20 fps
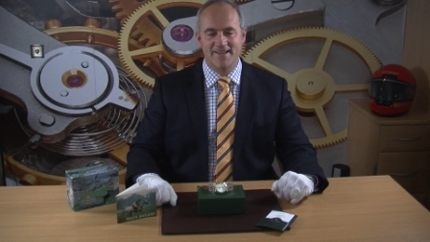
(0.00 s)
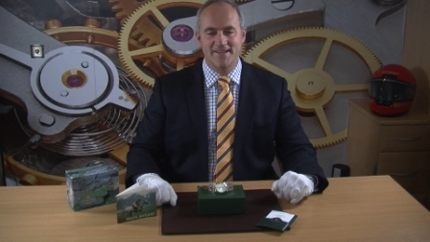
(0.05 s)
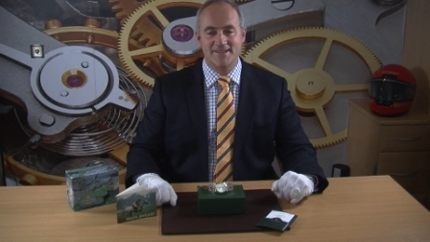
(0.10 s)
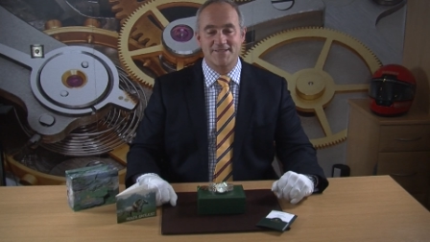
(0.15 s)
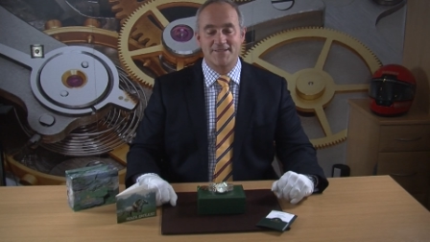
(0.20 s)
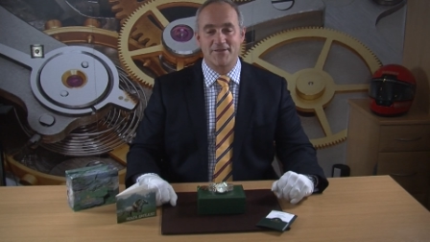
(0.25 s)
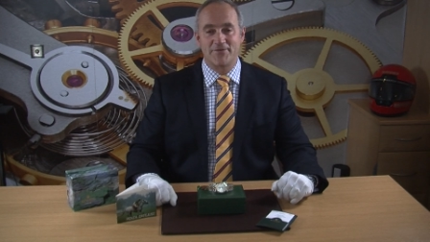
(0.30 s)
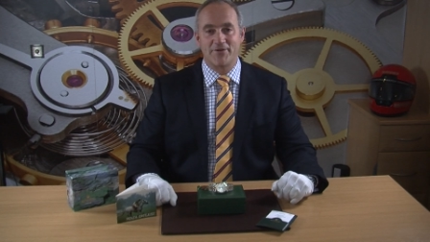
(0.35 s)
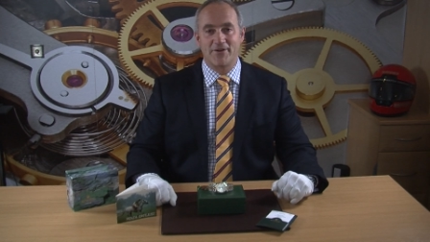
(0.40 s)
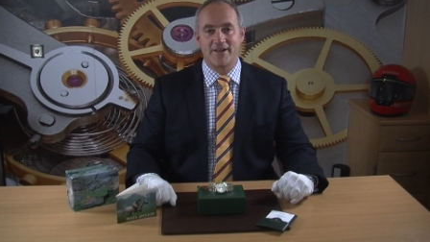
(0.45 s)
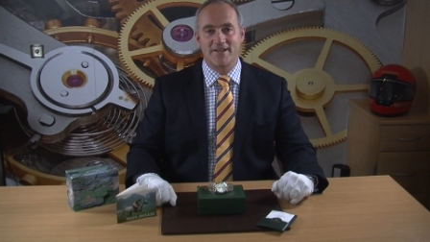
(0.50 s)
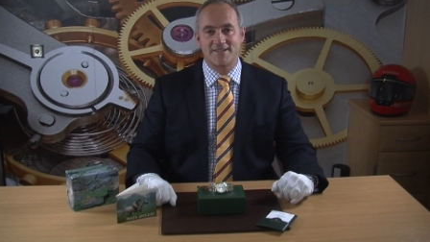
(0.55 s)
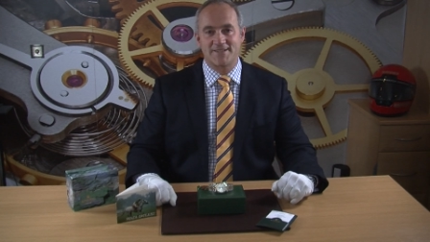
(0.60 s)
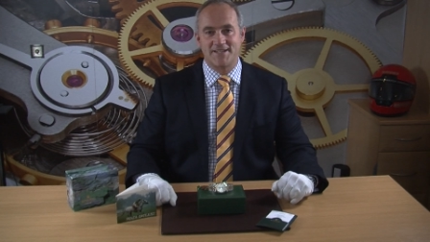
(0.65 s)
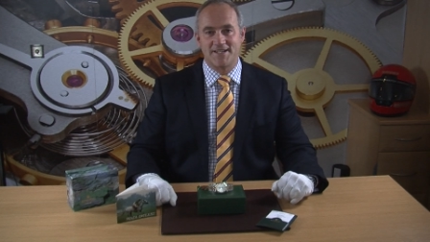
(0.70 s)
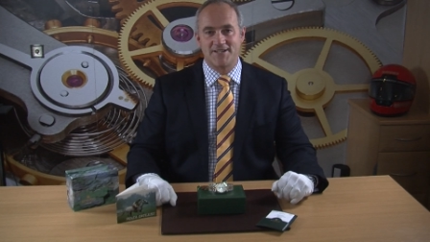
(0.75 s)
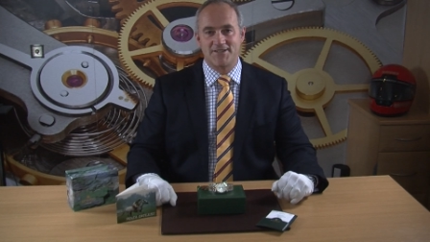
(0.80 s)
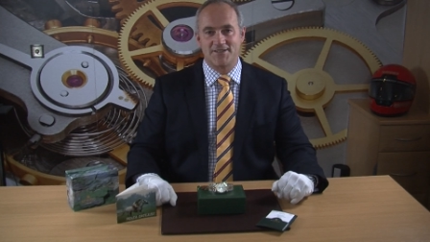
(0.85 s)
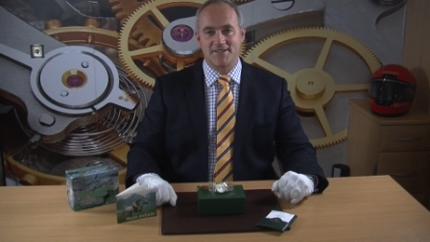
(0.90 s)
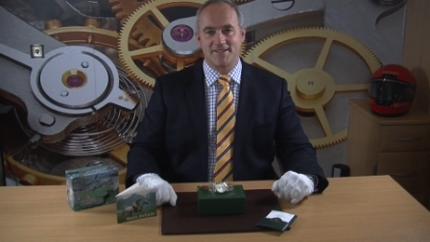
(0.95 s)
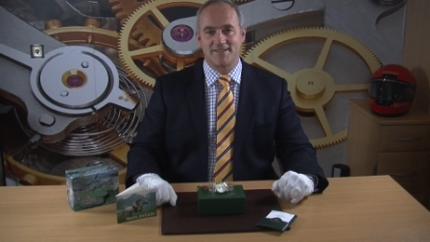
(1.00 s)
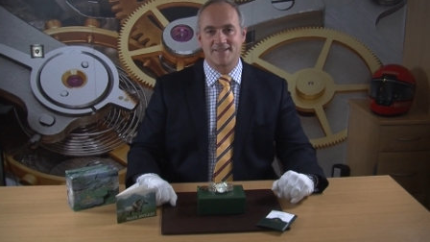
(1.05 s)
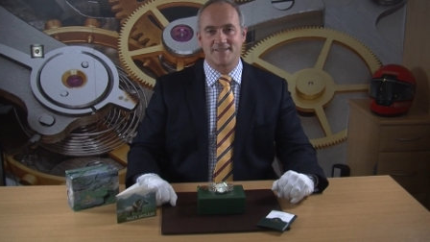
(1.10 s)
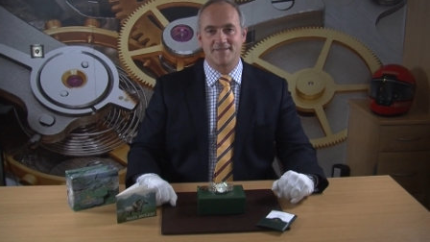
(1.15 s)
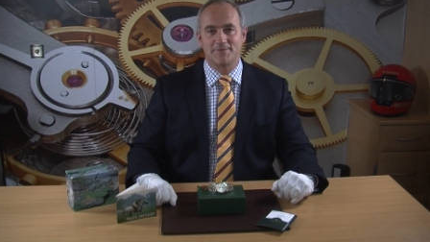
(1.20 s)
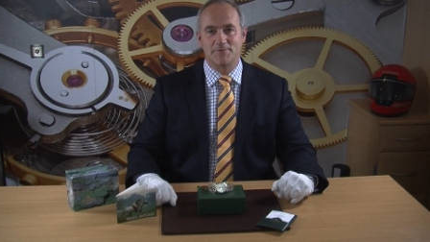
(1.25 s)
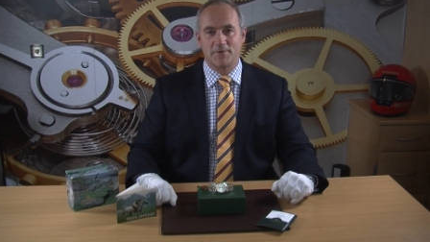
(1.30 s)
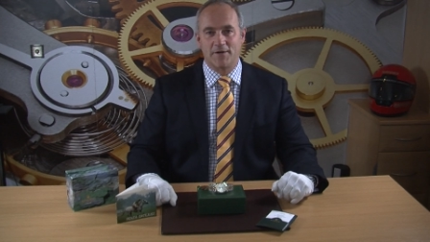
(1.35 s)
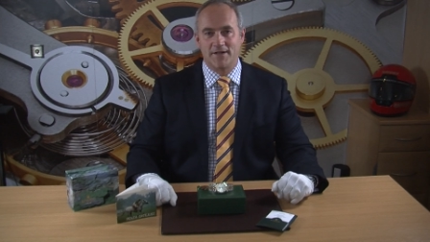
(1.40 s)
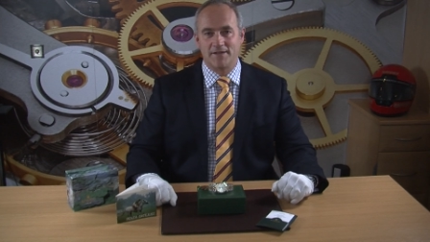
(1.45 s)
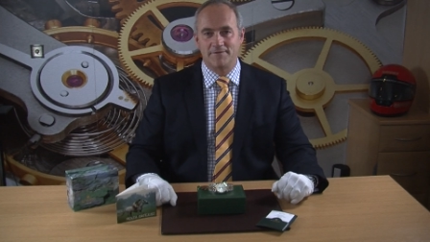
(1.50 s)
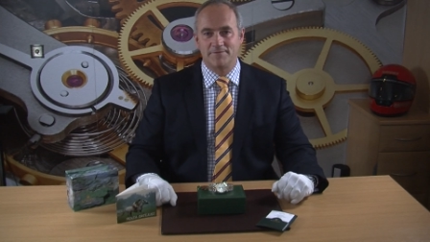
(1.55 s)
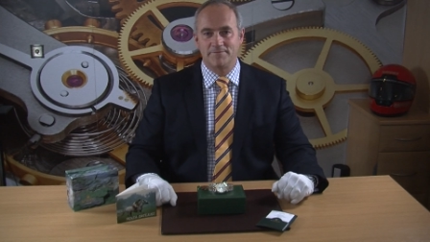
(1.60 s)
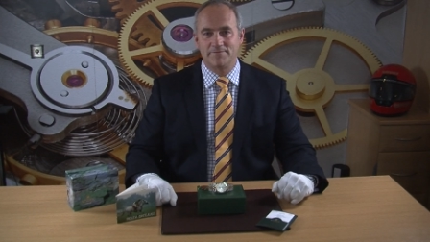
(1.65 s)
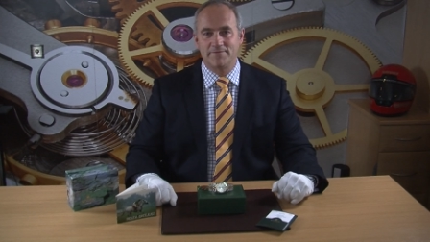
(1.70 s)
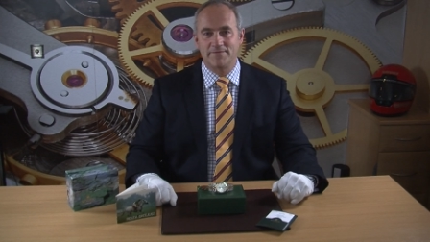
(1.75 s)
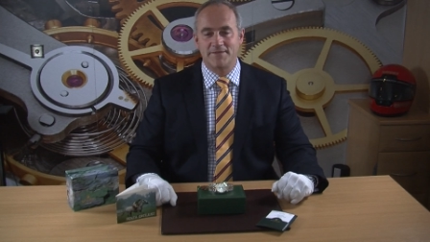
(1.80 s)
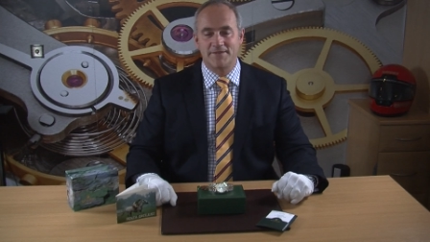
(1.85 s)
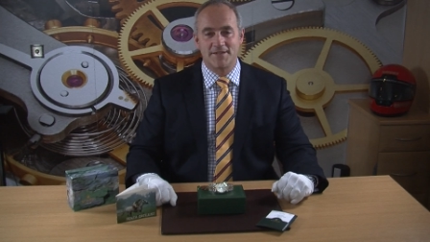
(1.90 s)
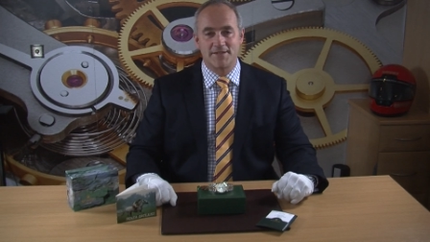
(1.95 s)
So the Rolex Datejust, well,
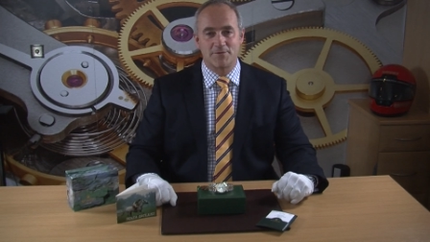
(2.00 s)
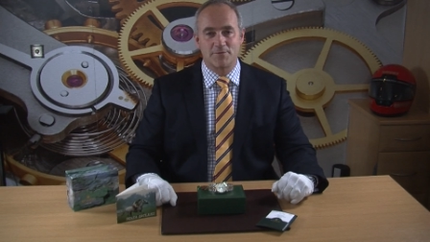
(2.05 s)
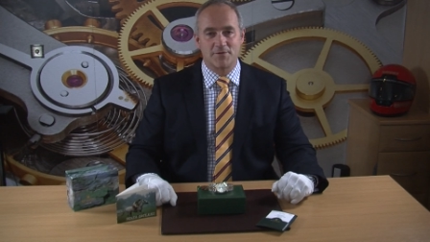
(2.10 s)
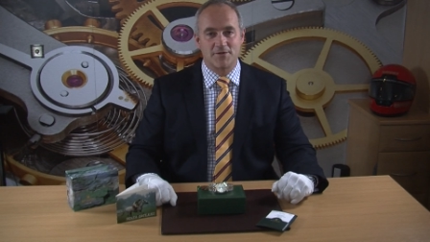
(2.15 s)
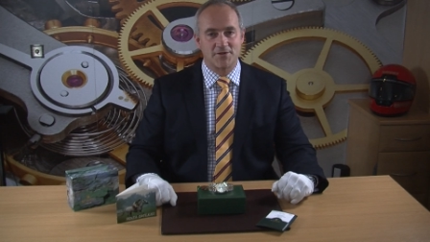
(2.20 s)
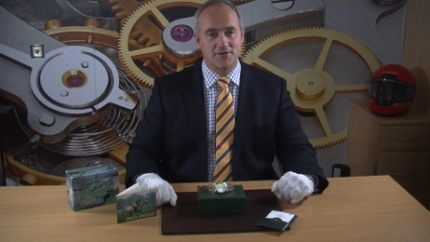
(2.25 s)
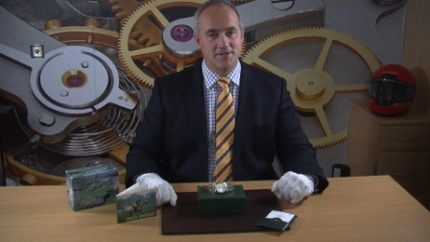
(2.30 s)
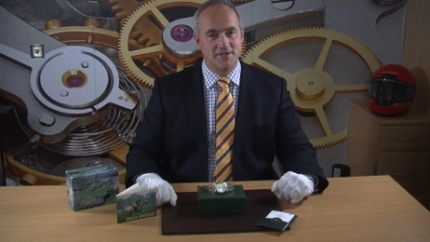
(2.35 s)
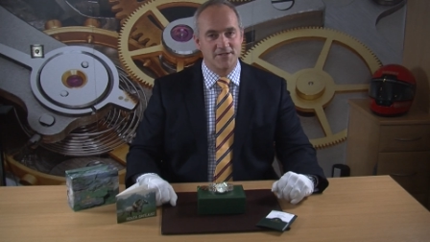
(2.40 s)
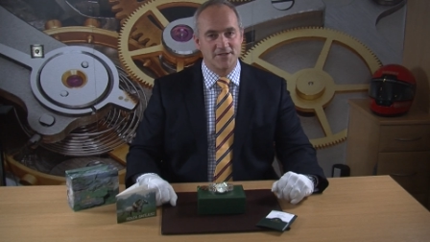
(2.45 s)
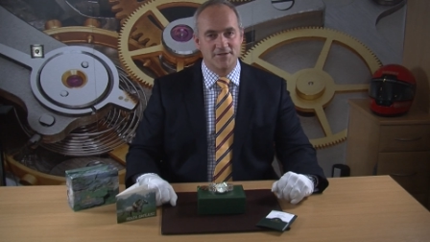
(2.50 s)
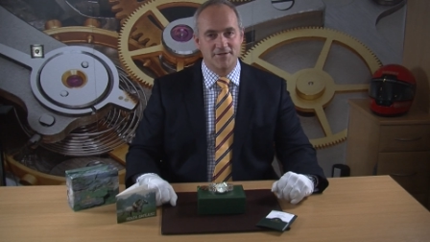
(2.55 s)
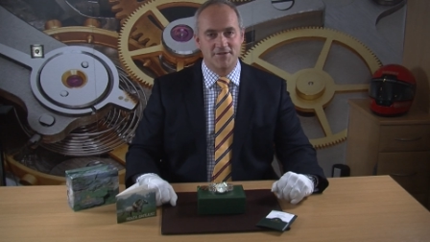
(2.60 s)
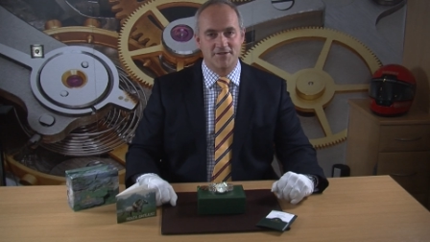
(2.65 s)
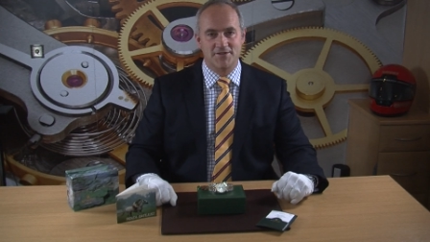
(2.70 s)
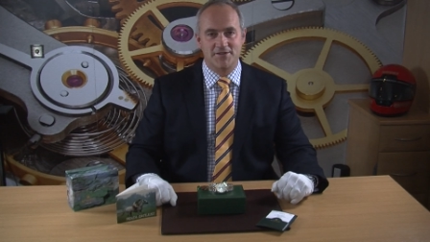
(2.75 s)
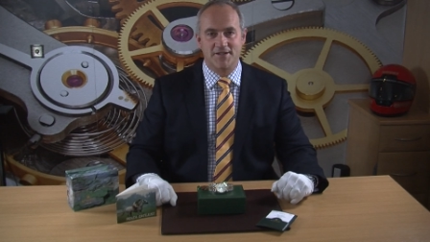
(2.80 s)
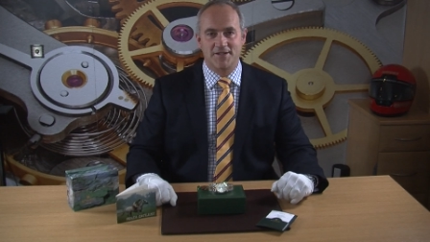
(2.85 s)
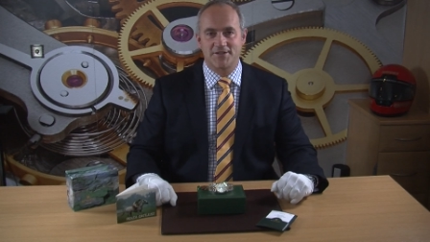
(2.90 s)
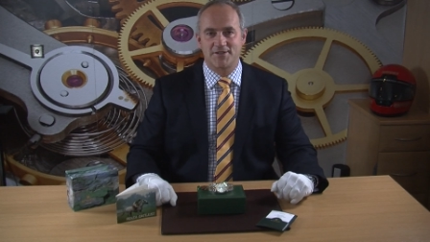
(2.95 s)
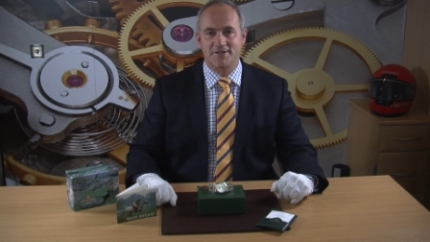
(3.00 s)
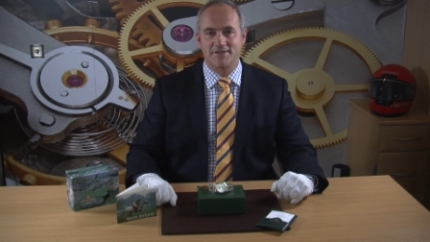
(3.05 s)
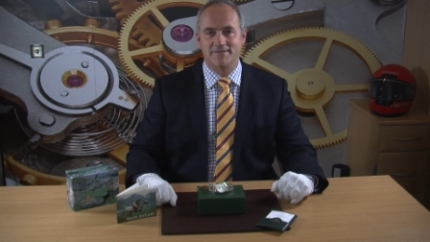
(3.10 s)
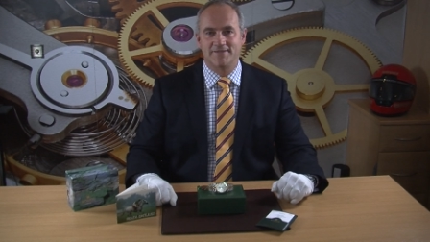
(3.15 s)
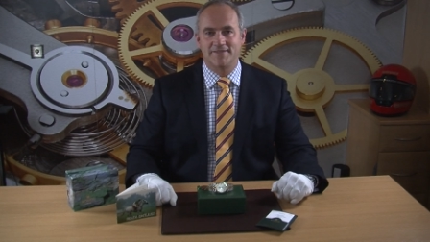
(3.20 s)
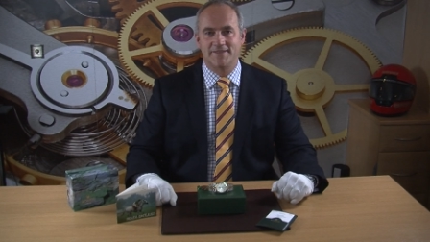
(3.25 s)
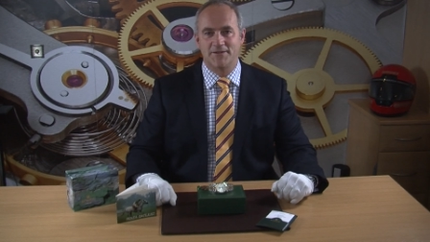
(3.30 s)
this watch needs no introduction.